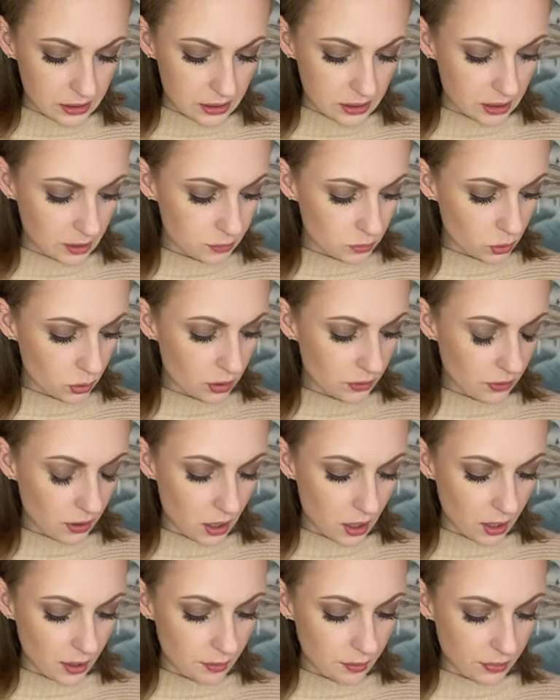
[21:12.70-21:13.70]
some sort of
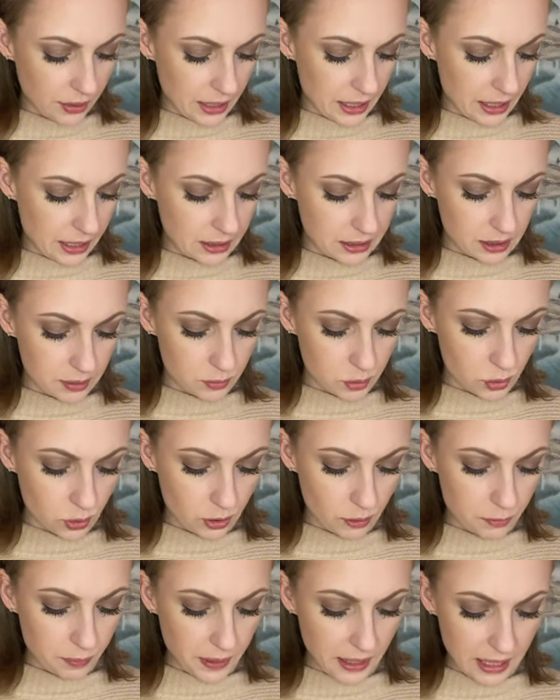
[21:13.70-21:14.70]
heartbreak, some sort
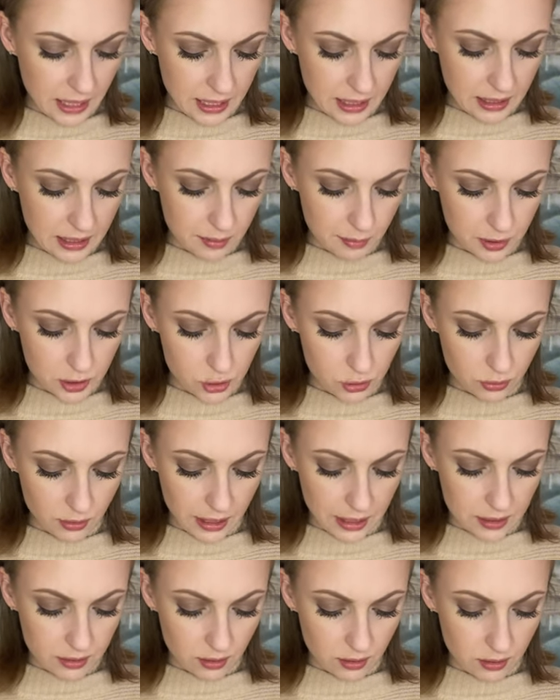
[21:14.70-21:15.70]
of pain and
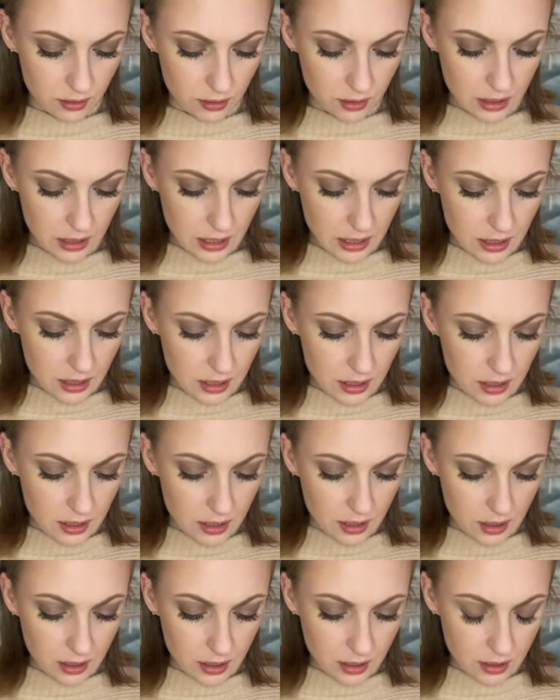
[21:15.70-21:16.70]
betrayal,
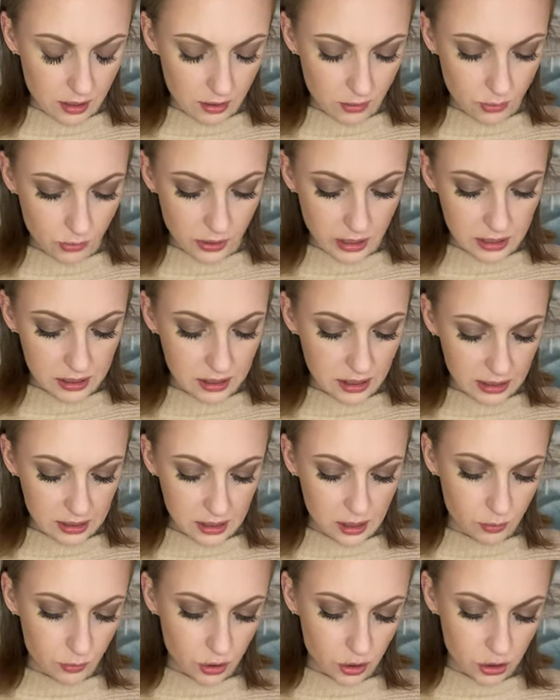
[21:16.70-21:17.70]
a risk that
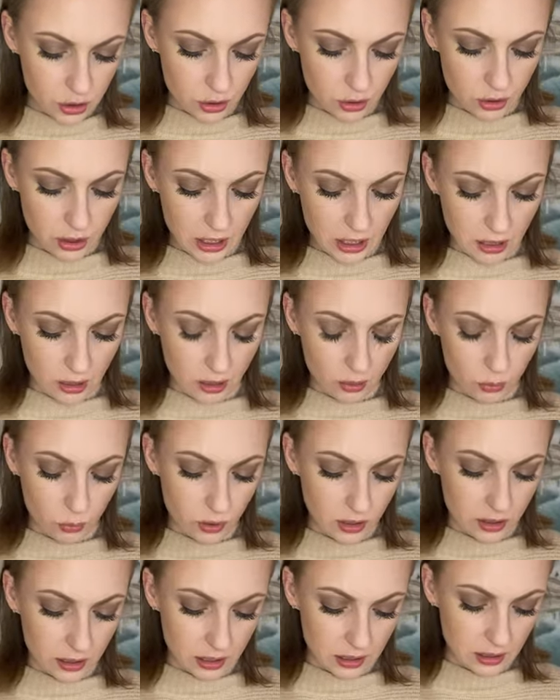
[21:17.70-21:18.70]
someone took here
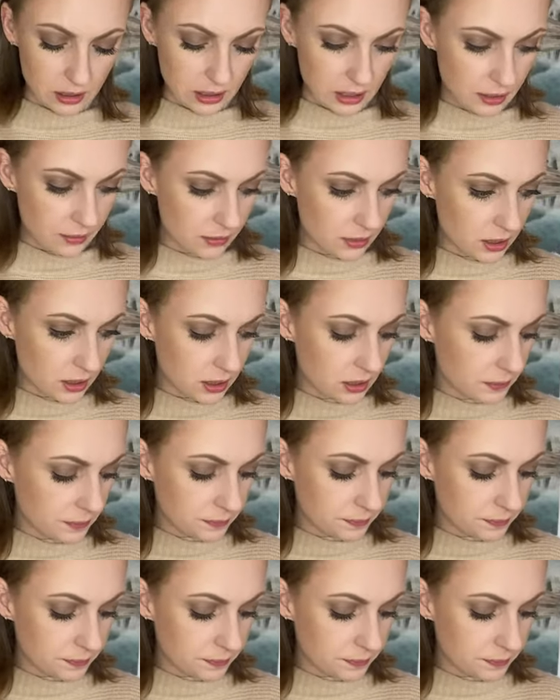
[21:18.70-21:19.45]
with a lover,